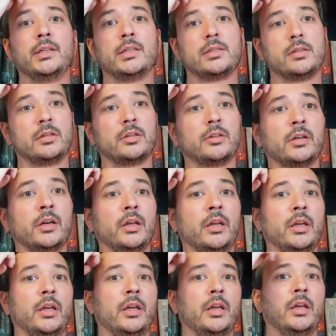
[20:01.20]

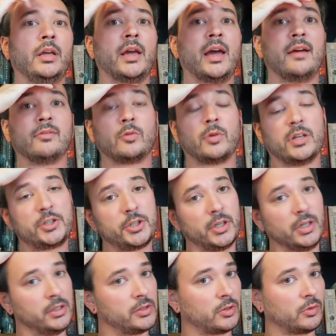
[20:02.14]
disagree, have
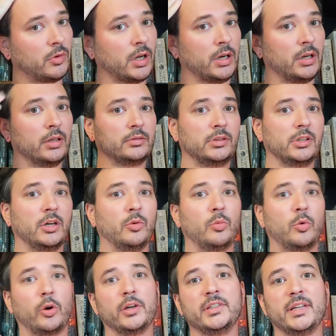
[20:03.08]
questions, or want to go
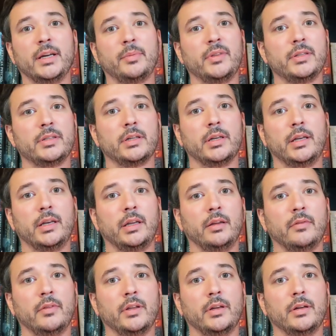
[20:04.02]
more in depth into any
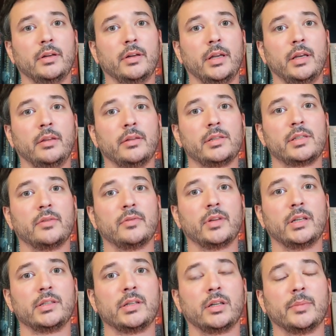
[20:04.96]
of the stuff
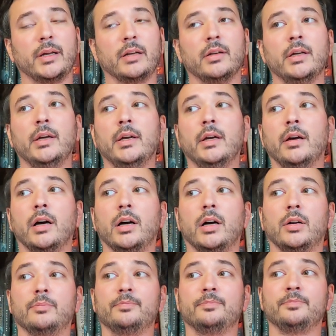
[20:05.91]
that I talk
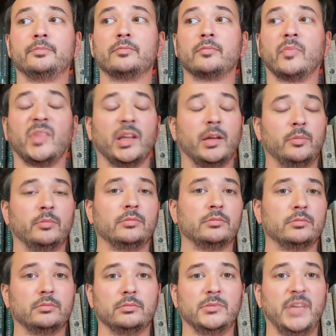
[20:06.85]
about.
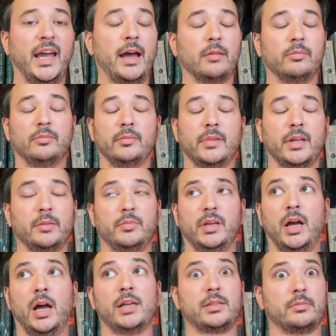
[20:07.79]
Yeah, that'd
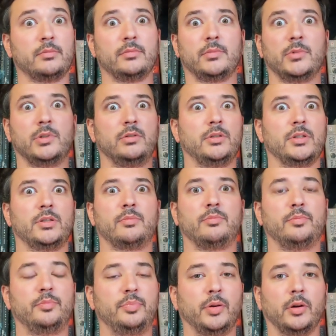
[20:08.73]
be awesome. Just
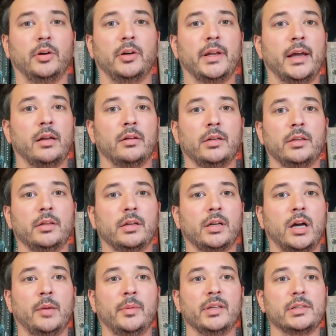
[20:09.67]
put her down in the
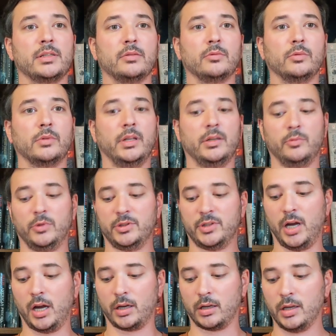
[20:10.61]
comments and we'll
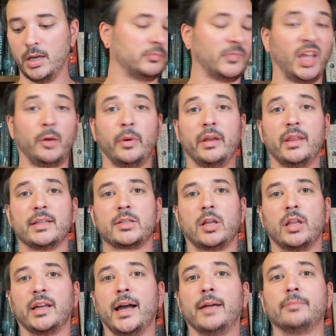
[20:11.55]
talk. Anyway, that's
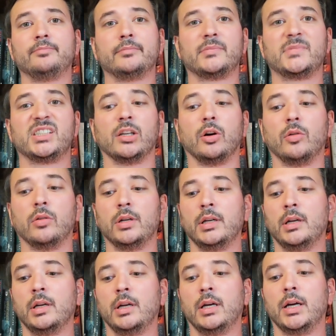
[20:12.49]
all I got. So,
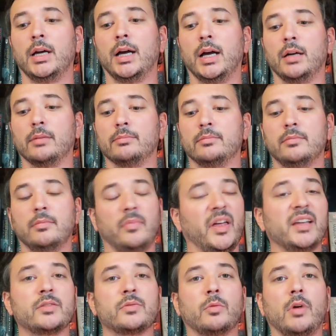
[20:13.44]

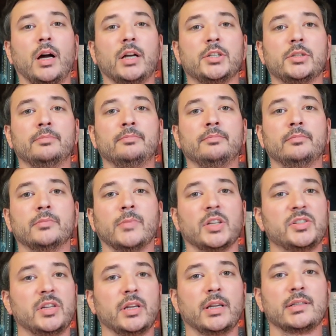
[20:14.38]
thanks for watching. I'll
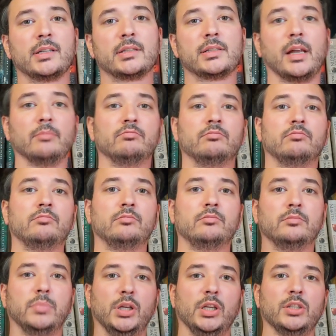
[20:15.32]
see you guys next time.
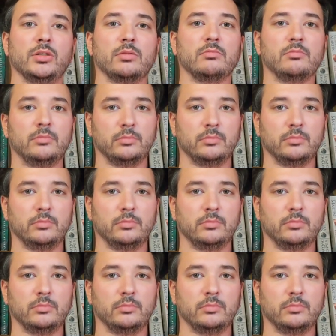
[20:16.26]
Peace.